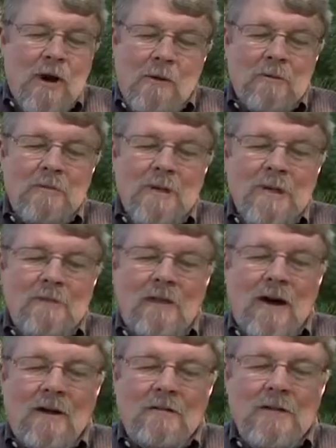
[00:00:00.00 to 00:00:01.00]
probably
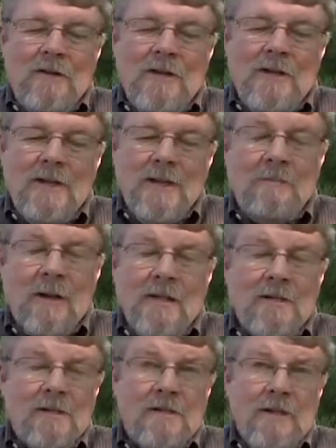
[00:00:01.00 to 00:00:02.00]
evolved during the
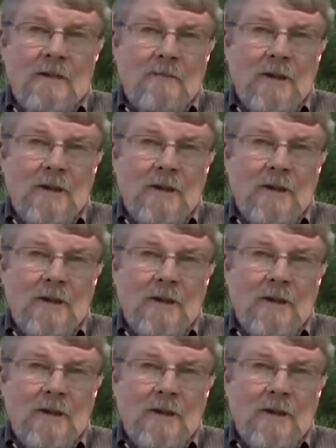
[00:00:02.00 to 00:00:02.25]
Pleistocene